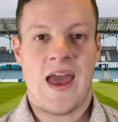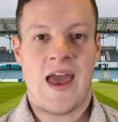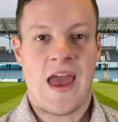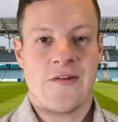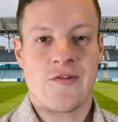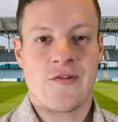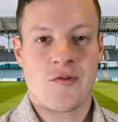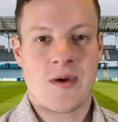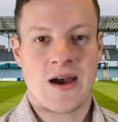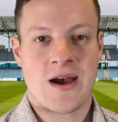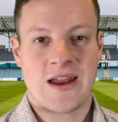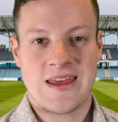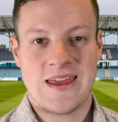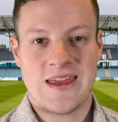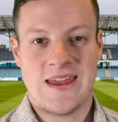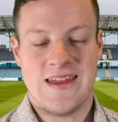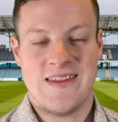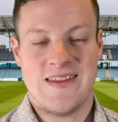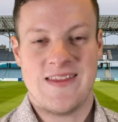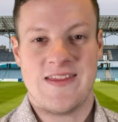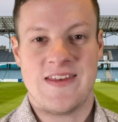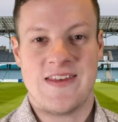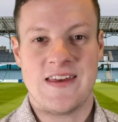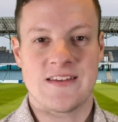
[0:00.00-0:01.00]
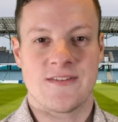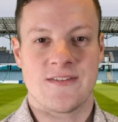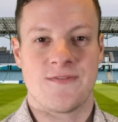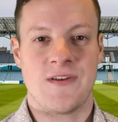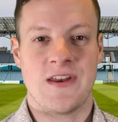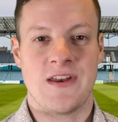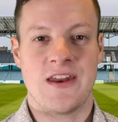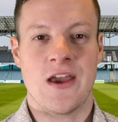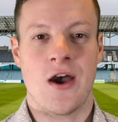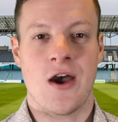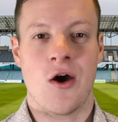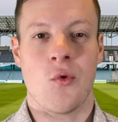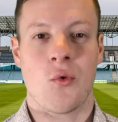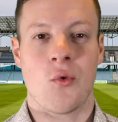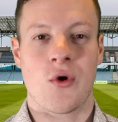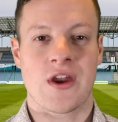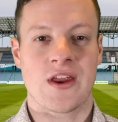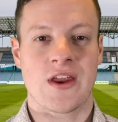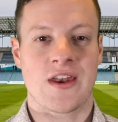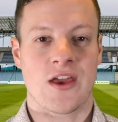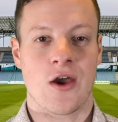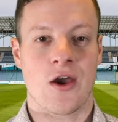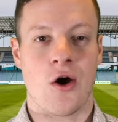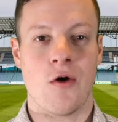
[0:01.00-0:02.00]
Hey everybody, in this video we're
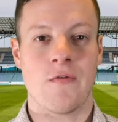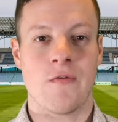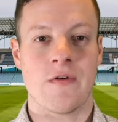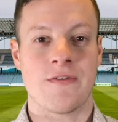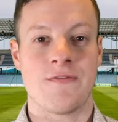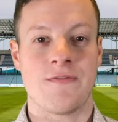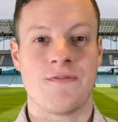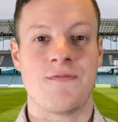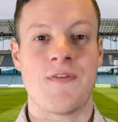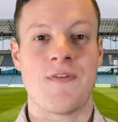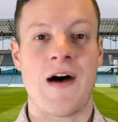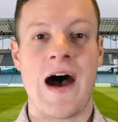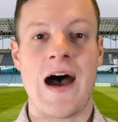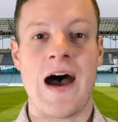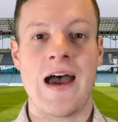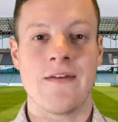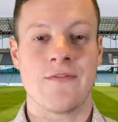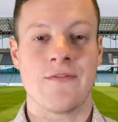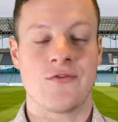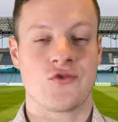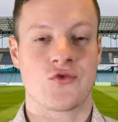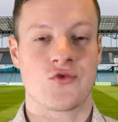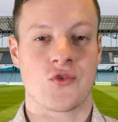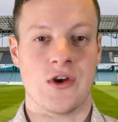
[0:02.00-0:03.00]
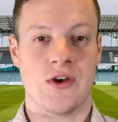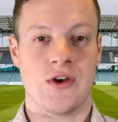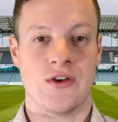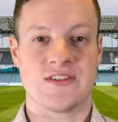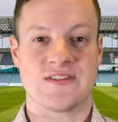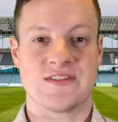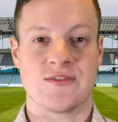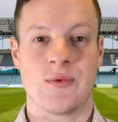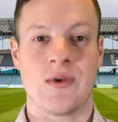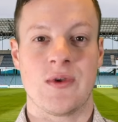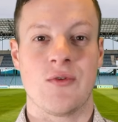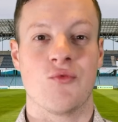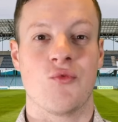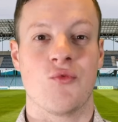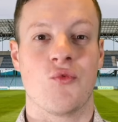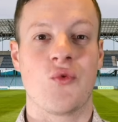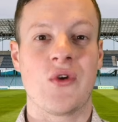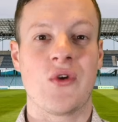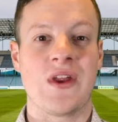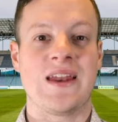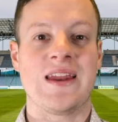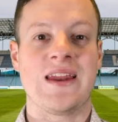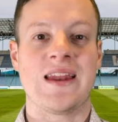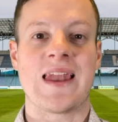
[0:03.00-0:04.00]
going to go over 5 drills that we
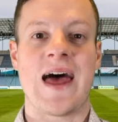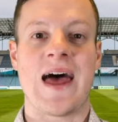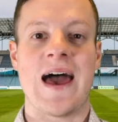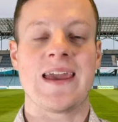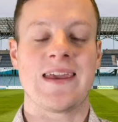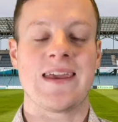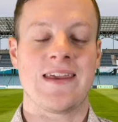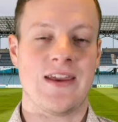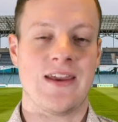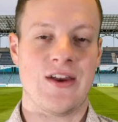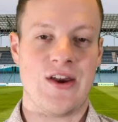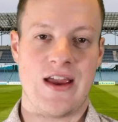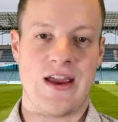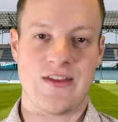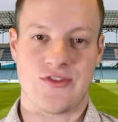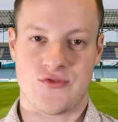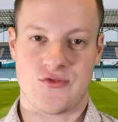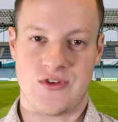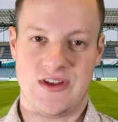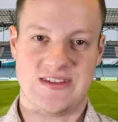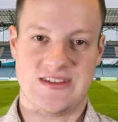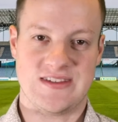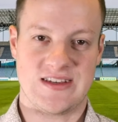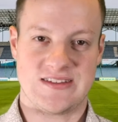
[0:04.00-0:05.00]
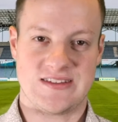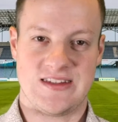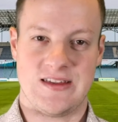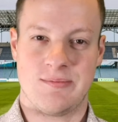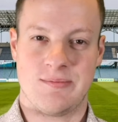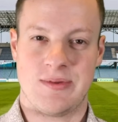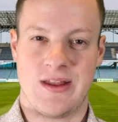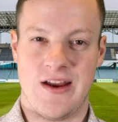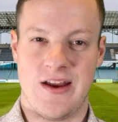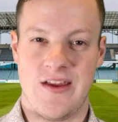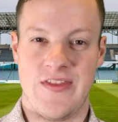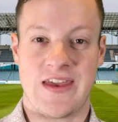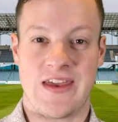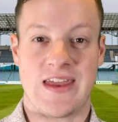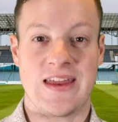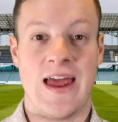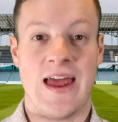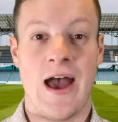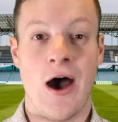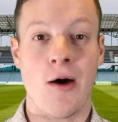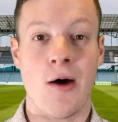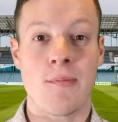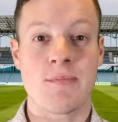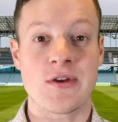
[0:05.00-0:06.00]
really like here at 360 Player that can
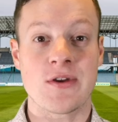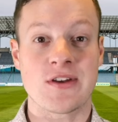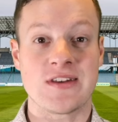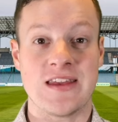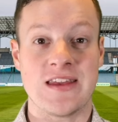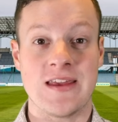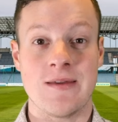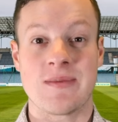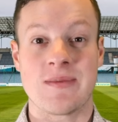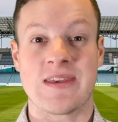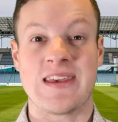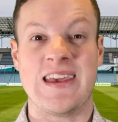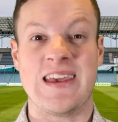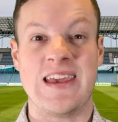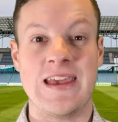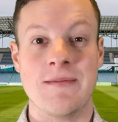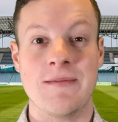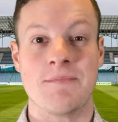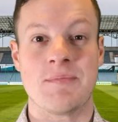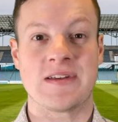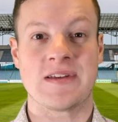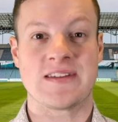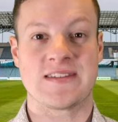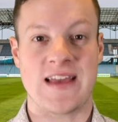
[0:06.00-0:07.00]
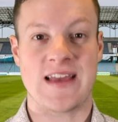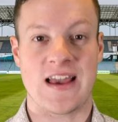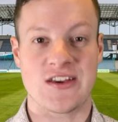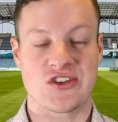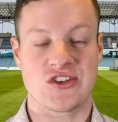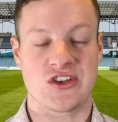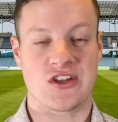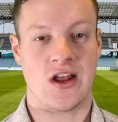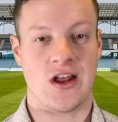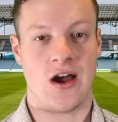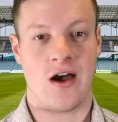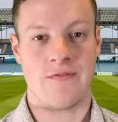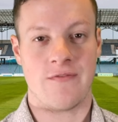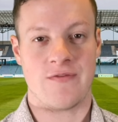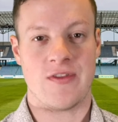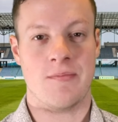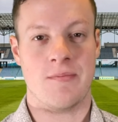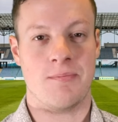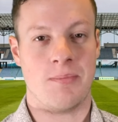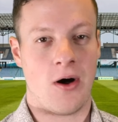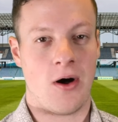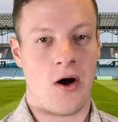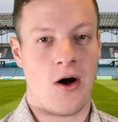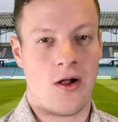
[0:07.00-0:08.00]
help your team keep possession of the
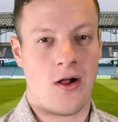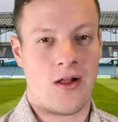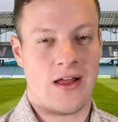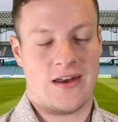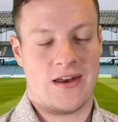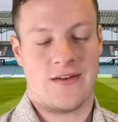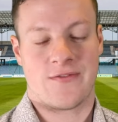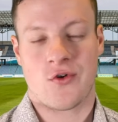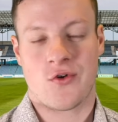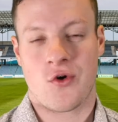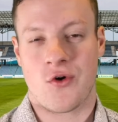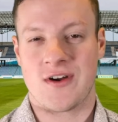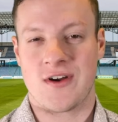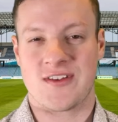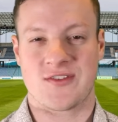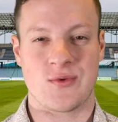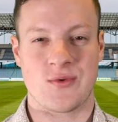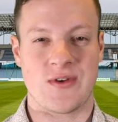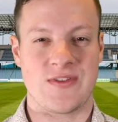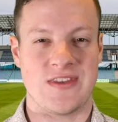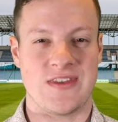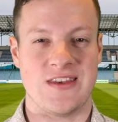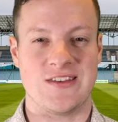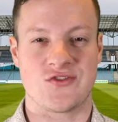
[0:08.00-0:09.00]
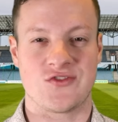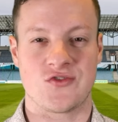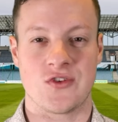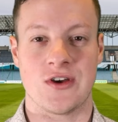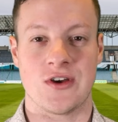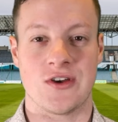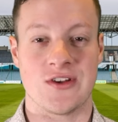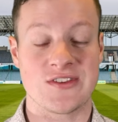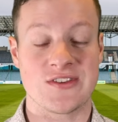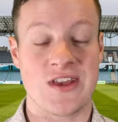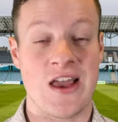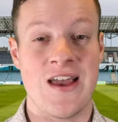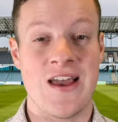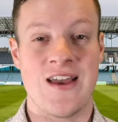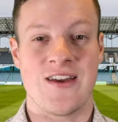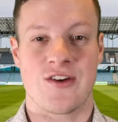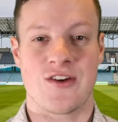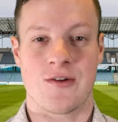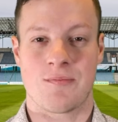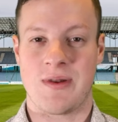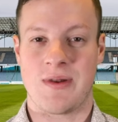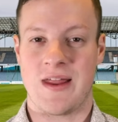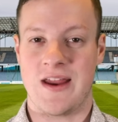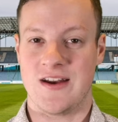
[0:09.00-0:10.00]
ball, and of course with these drills
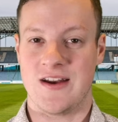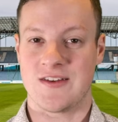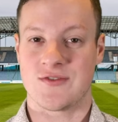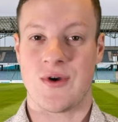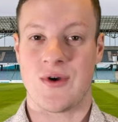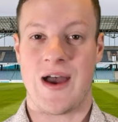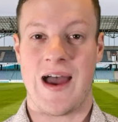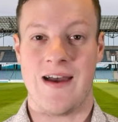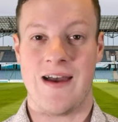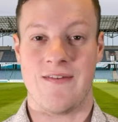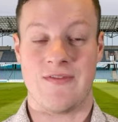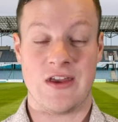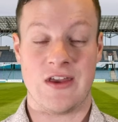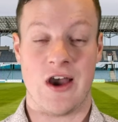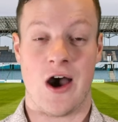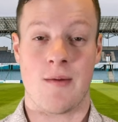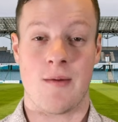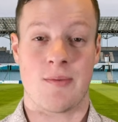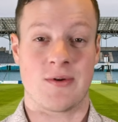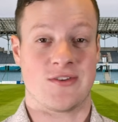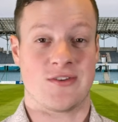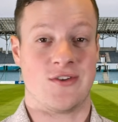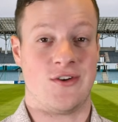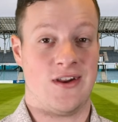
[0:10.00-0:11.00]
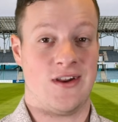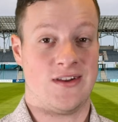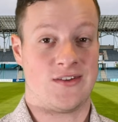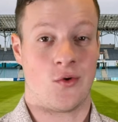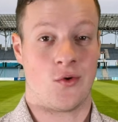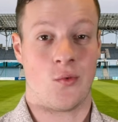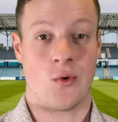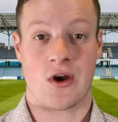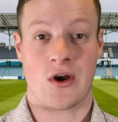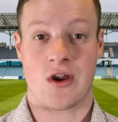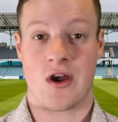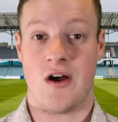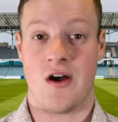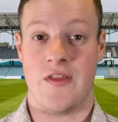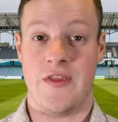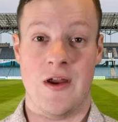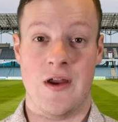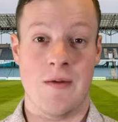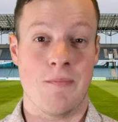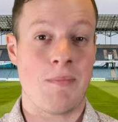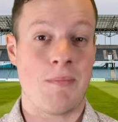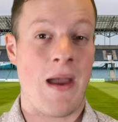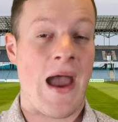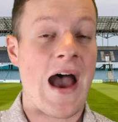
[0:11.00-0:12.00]
your players will have the opportunity to work on
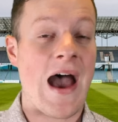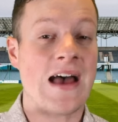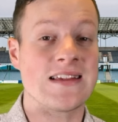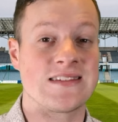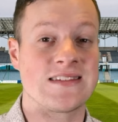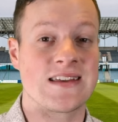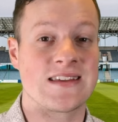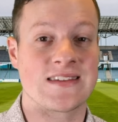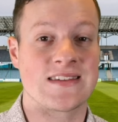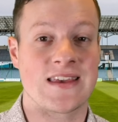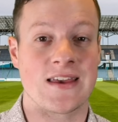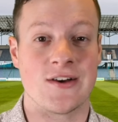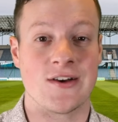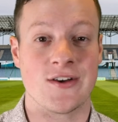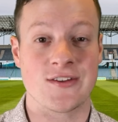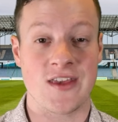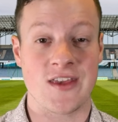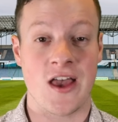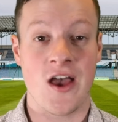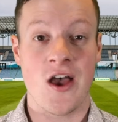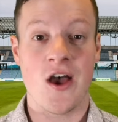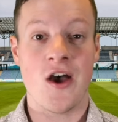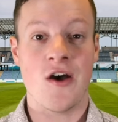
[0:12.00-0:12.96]
their passing skills,